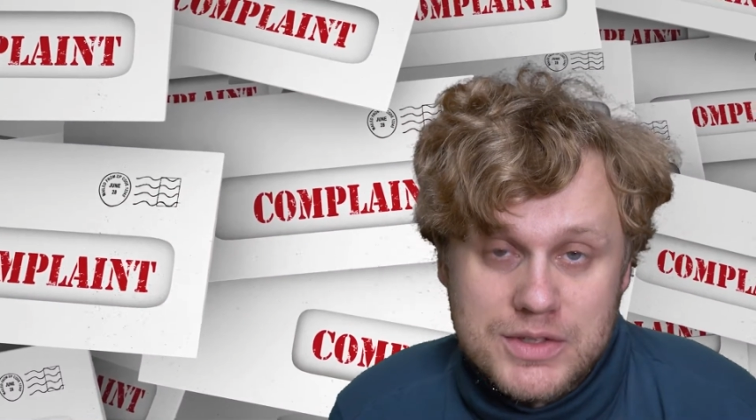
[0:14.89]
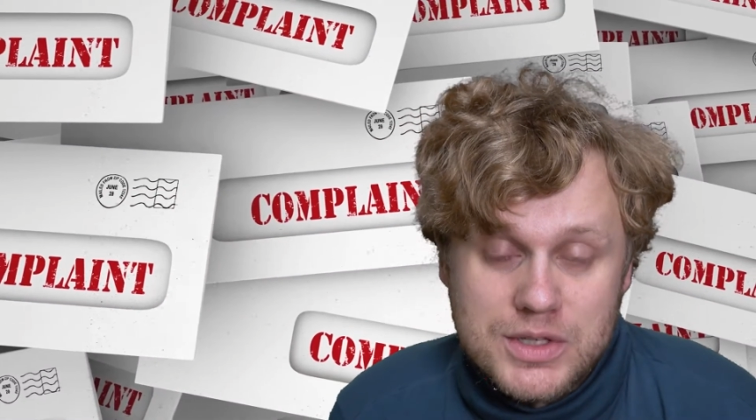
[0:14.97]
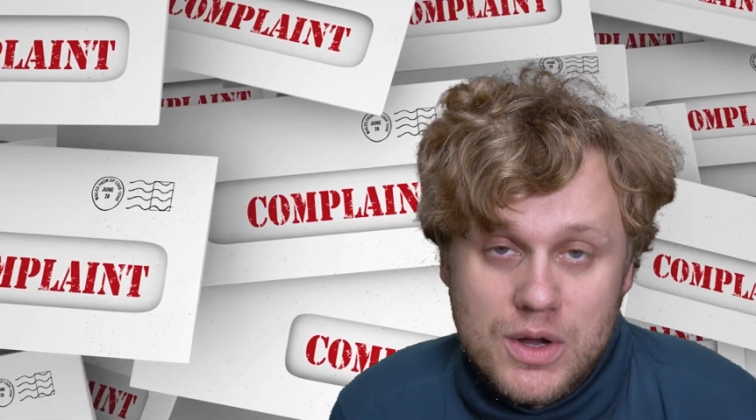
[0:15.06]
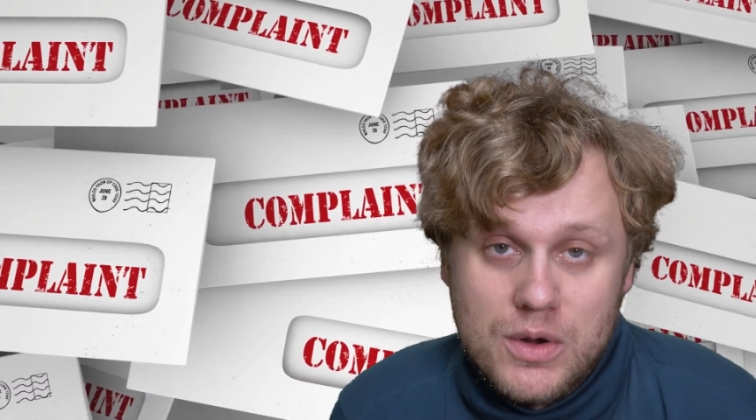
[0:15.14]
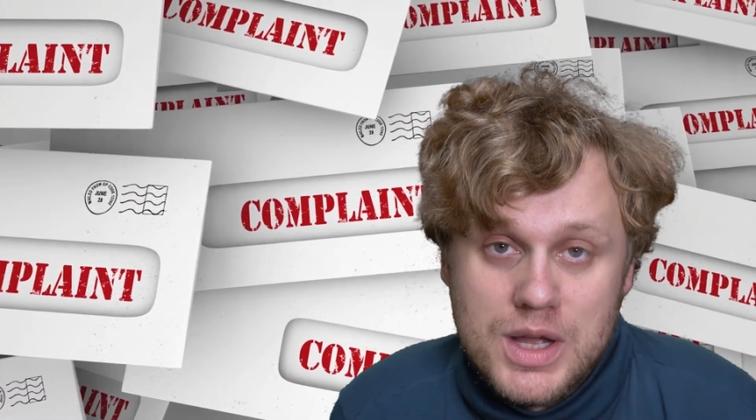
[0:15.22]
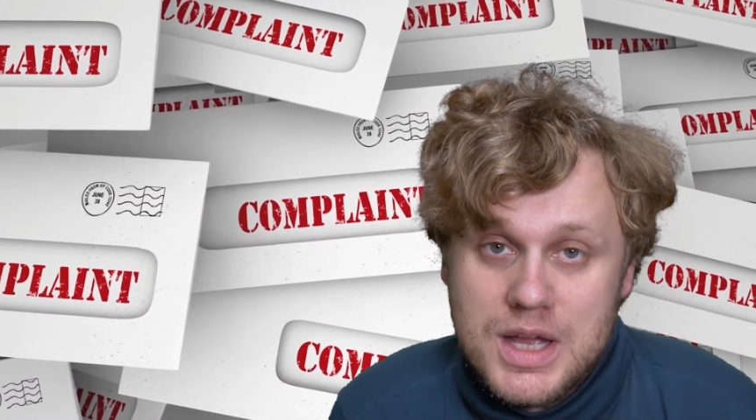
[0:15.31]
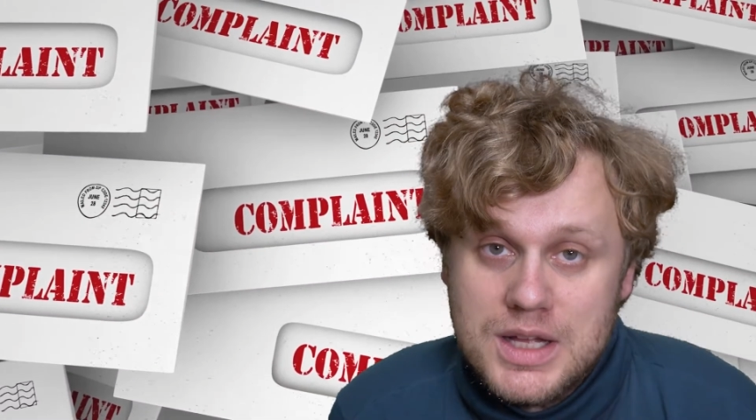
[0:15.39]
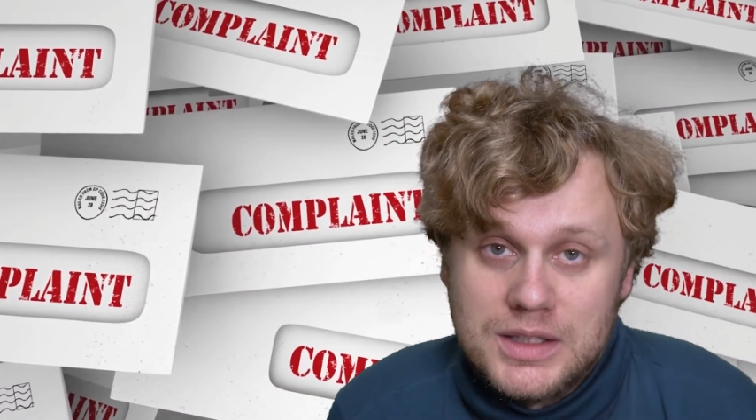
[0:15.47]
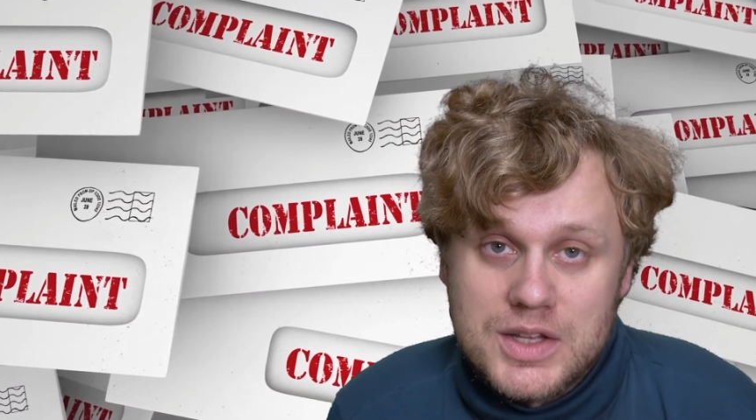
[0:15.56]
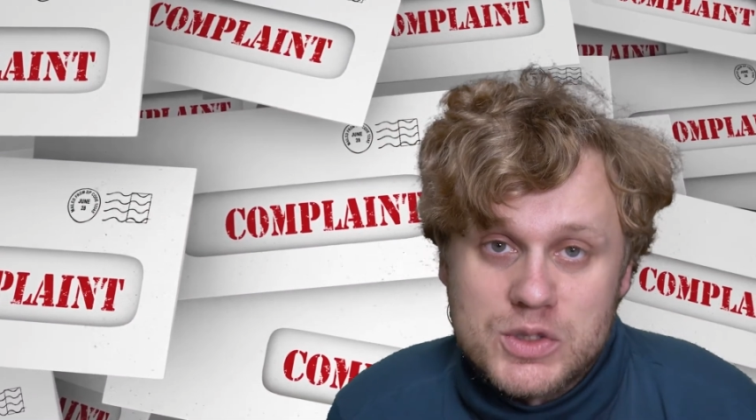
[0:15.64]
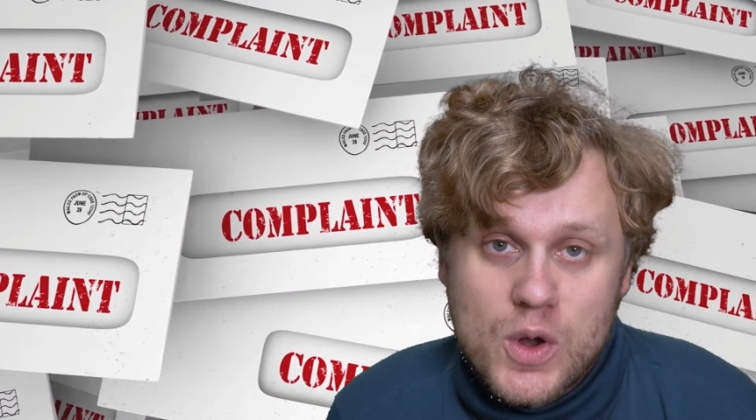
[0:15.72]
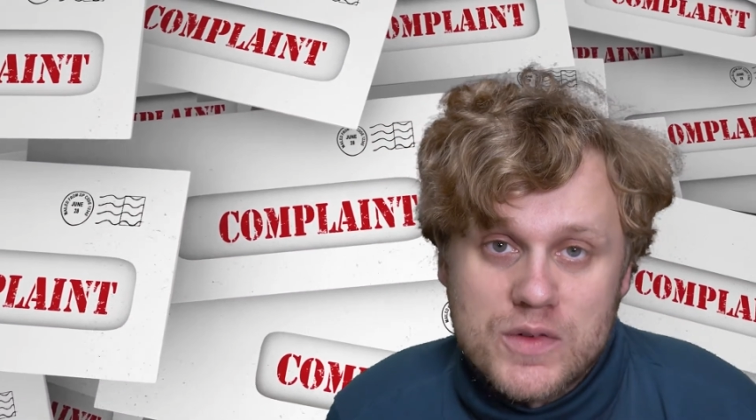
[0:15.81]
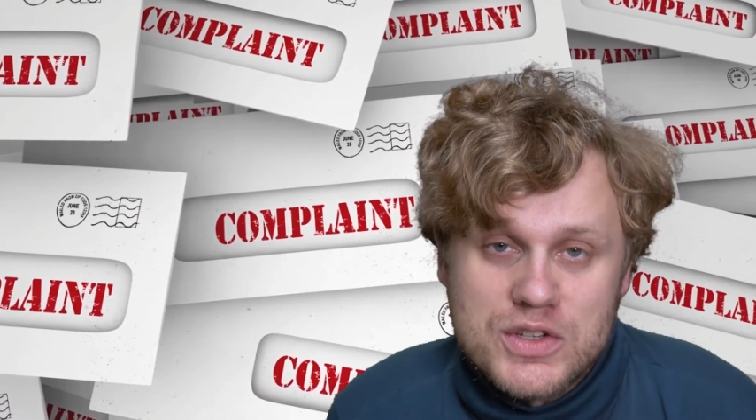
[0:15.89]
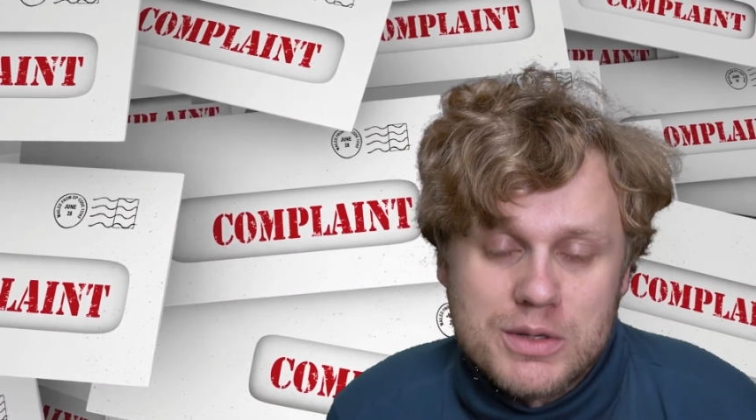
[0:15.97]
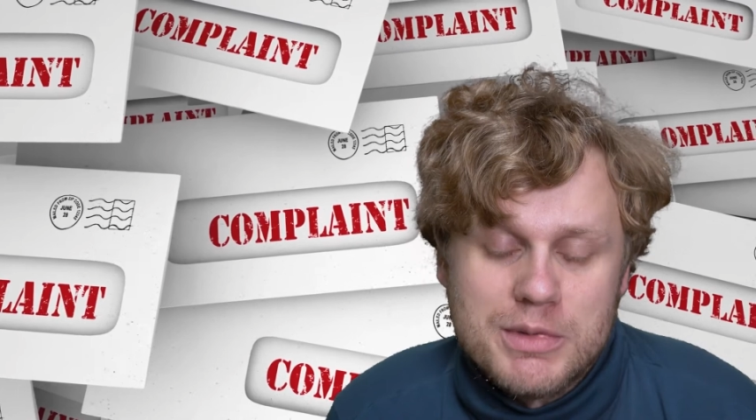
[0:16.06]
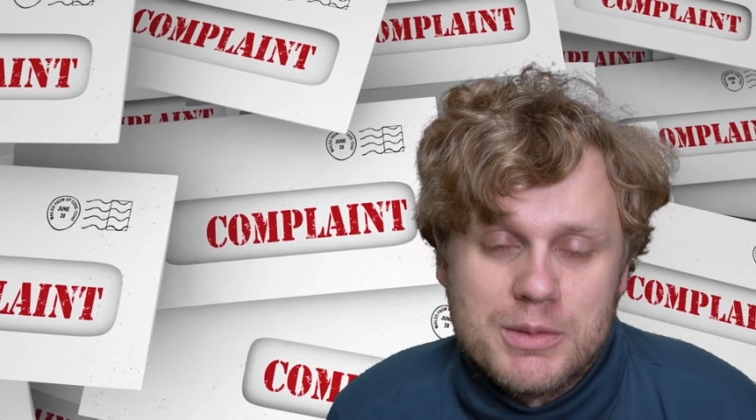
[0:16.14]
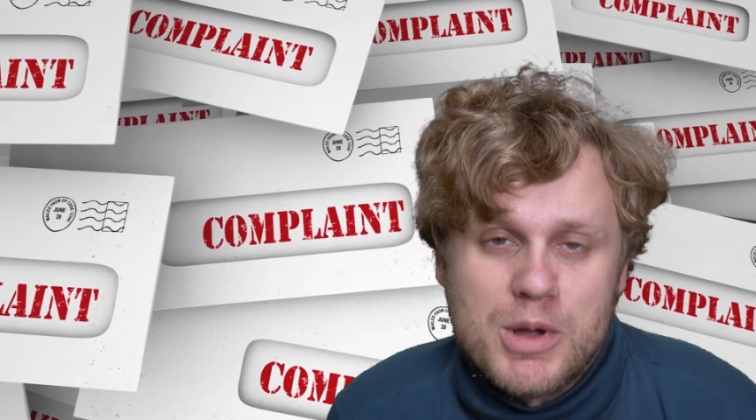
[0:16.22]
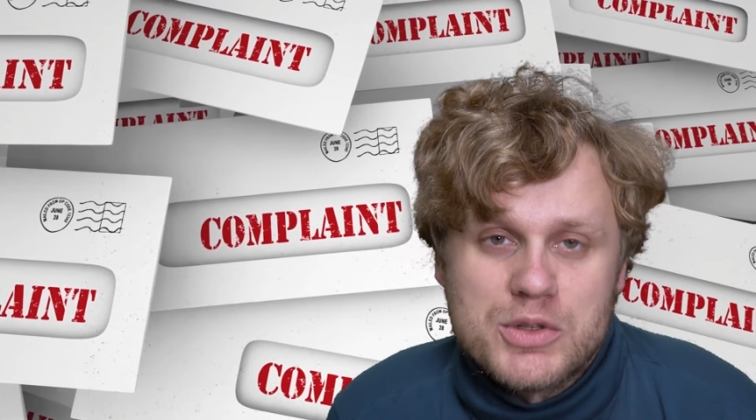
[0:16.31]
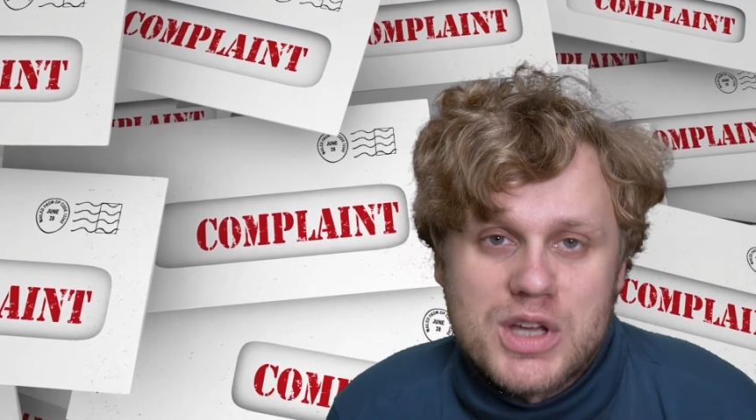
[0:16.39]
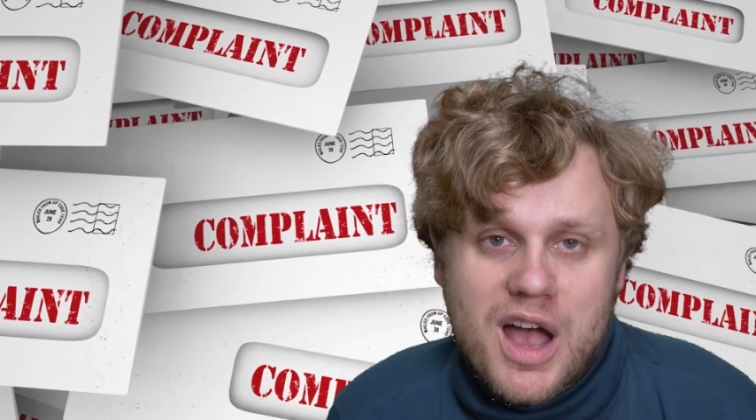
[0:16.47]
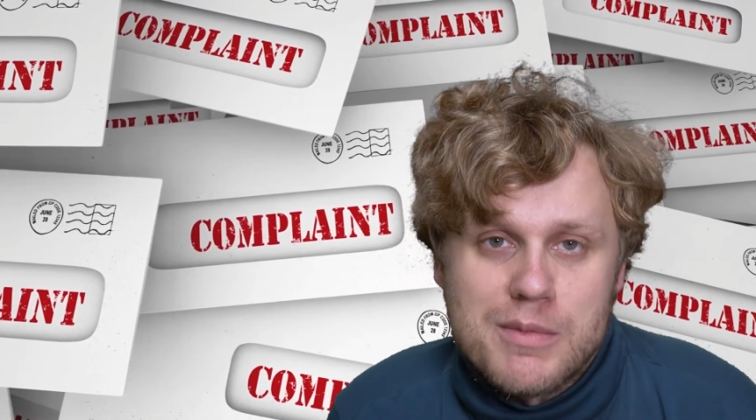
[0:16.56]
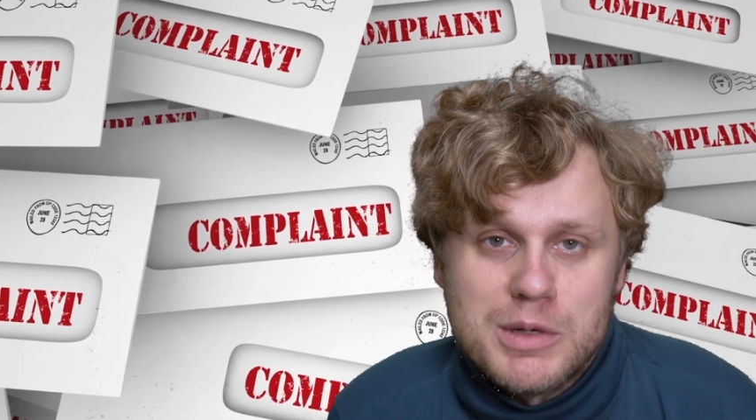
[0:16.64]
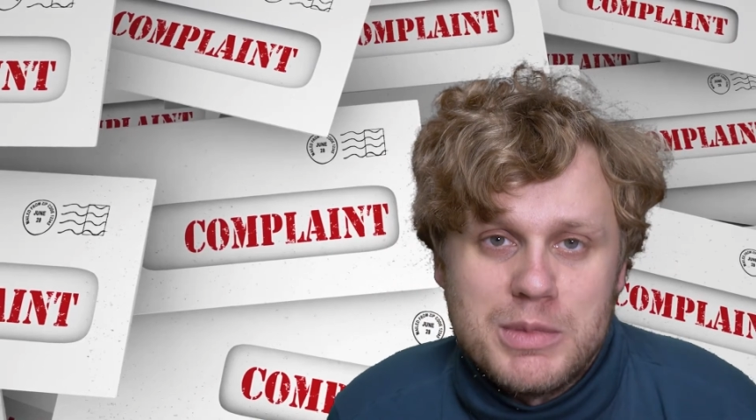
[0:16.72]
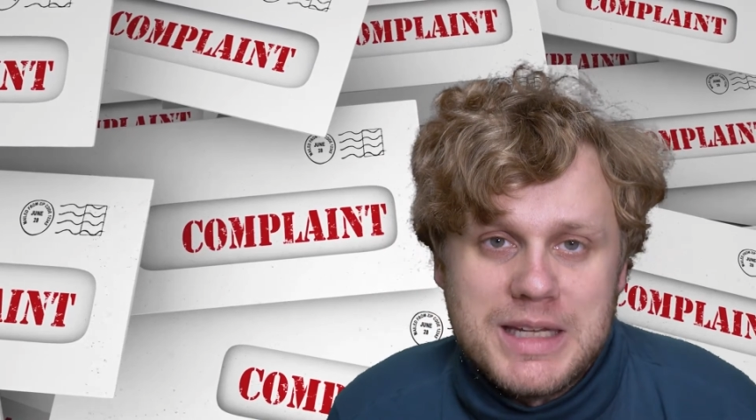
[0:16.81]
So let's go over some of the most
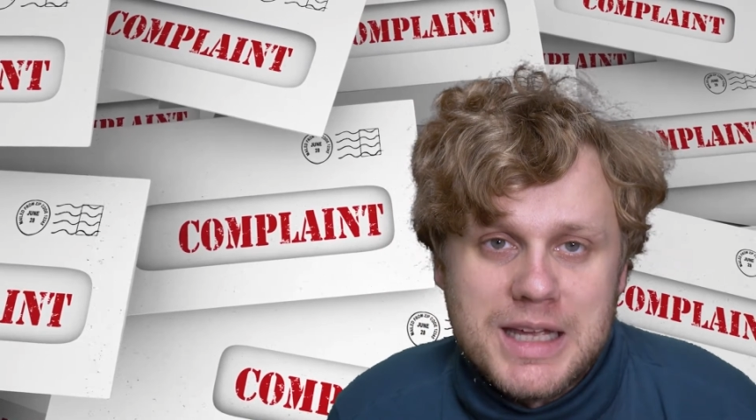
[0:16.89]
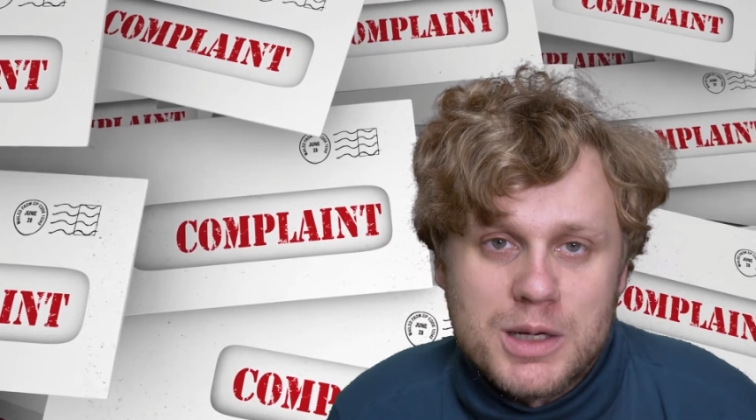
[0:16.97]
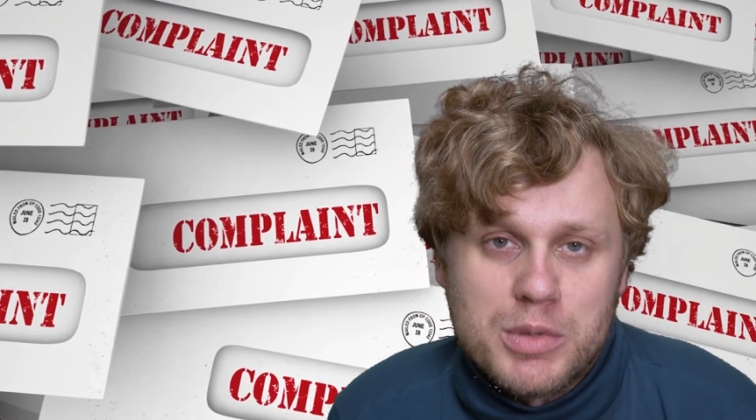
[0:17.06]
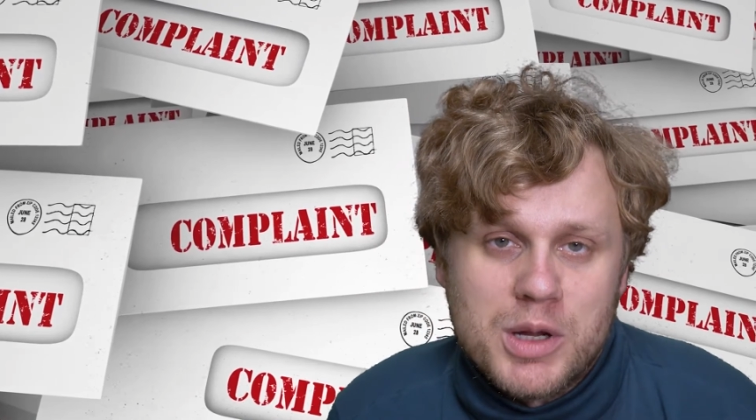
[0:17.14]
common beginner